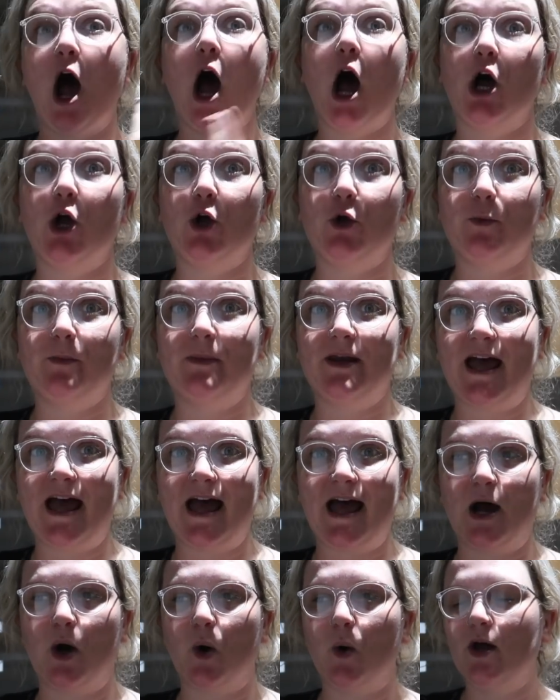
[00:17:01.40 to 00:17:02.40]
home
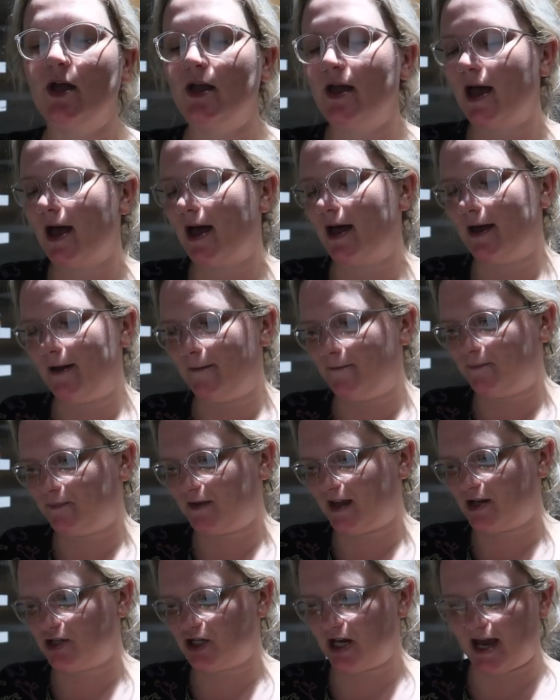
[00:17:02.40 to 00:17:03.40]
now.
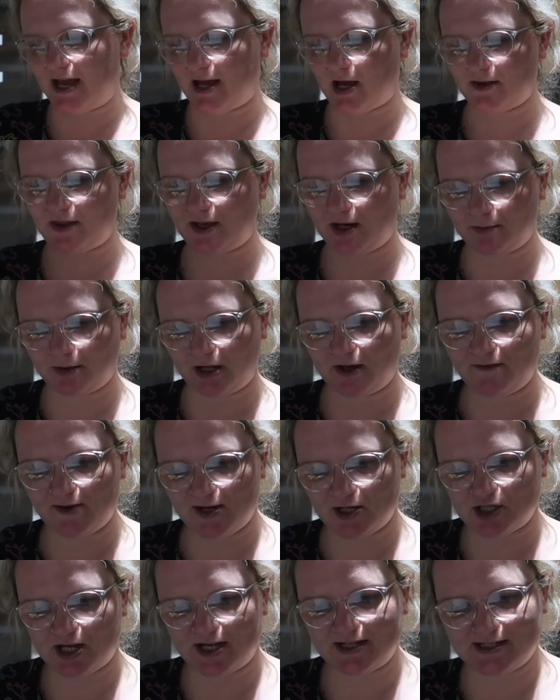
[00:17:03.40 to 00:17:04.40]
Um, and yeah, I think I'm going to
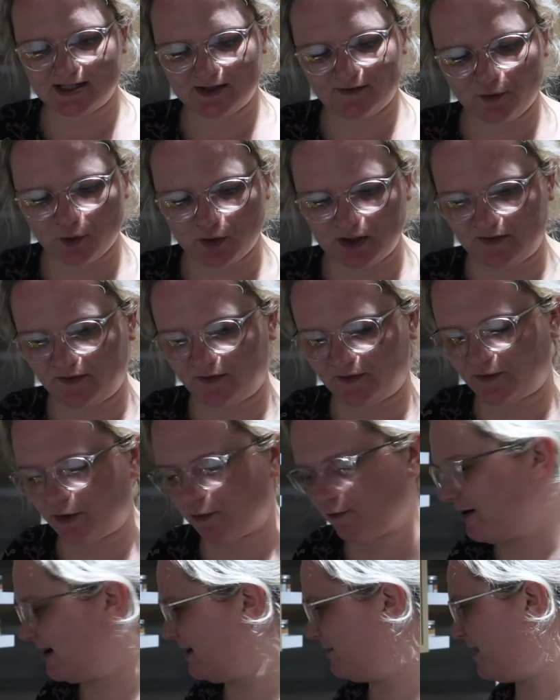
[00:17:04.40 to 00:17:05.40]
finish that it's
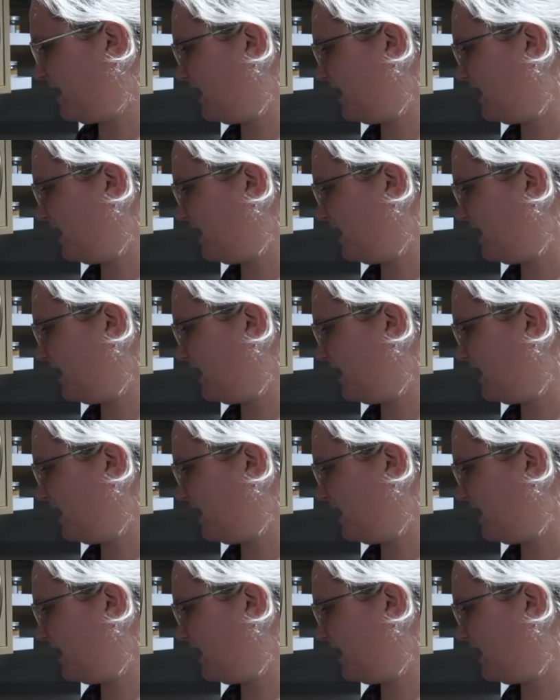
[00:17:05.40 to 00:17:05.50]
43